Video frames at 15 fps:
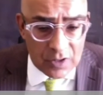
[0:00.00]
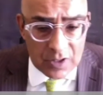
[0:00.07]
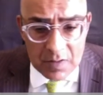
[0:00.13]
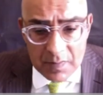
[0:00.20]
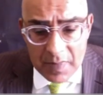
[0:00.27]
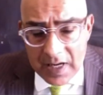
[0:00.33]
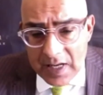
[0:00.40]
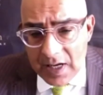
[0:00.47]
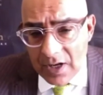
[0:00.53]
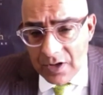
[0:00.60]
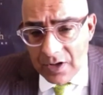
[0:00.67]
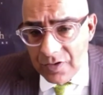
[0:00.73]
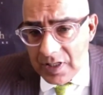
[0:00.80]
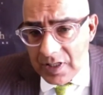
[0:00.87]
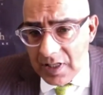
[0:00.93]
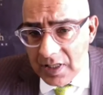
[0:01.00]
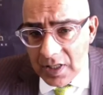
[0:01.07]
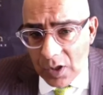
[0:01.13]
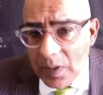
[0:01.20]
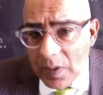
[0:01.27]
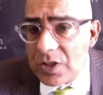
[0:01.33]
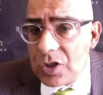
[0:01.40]
in many countries. And the
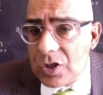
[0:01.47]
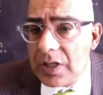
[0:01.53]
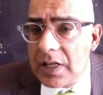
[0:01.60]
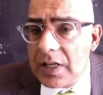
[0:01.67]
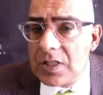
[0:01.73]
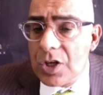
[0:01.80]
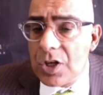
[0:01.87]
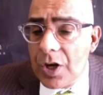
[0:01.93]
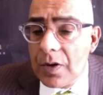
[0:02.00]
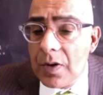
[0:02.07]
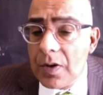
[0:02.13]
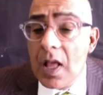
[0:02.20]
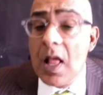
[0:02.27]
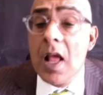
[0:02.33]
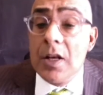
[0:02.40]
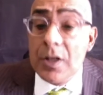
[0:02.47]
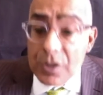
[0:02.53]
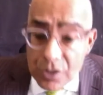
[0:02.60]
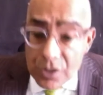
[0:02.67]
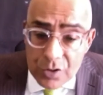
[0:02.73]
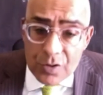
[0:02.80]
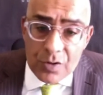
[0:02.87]
question is, you know,
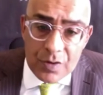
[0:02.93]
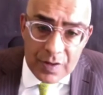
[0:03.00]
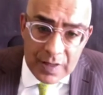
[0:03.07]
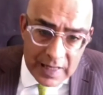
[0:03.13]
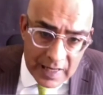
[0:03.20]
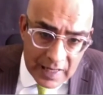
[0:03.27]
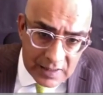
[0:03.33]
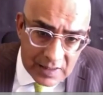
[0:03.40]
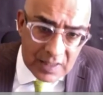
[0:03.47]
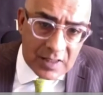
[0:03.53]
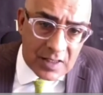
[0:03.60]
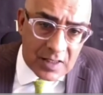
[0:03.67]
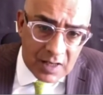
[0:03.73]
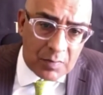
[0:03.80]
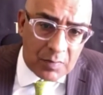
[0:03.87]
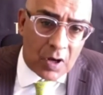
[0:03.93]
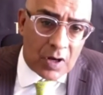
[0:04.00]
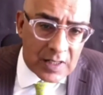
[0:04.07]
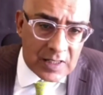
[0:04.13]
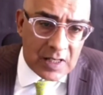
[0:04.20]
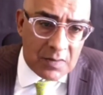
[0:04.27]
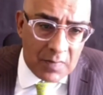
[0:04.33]
do the existing
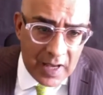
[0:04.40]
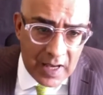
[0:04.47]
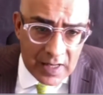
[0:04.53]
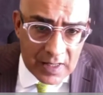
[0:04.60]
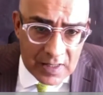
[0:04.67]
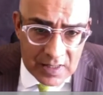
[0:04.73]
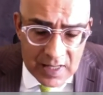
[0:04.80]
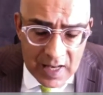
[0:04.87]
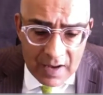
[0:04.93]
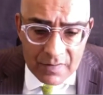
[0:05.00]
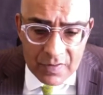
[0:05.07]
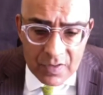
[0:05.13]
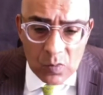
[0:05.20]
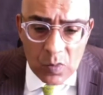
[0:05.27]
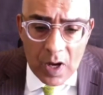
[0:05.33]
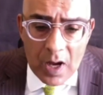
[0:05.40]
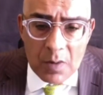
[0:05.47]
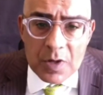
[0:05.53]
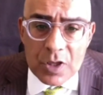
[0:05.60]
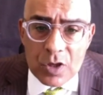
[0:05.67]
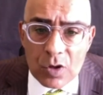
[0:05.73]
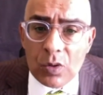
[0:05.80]
policymakers have the
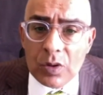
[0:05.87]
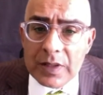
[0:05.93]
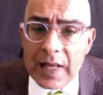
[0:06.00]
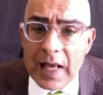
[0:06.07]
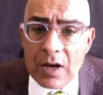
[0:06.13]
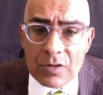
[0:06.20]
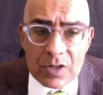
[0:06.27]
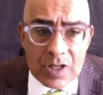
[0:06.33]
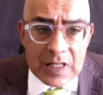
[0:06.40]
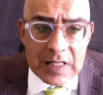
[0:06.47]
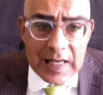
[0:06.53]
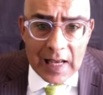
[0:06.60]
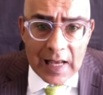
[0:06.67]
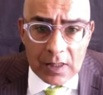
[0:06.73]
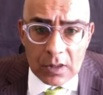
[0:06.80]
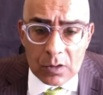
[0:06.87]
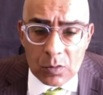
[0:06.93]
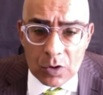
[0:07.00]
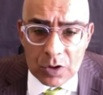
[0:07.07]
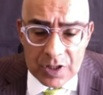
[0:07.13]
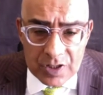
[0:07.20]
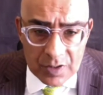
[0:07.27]
wherewithal now to tackle
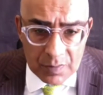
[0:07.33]
what is a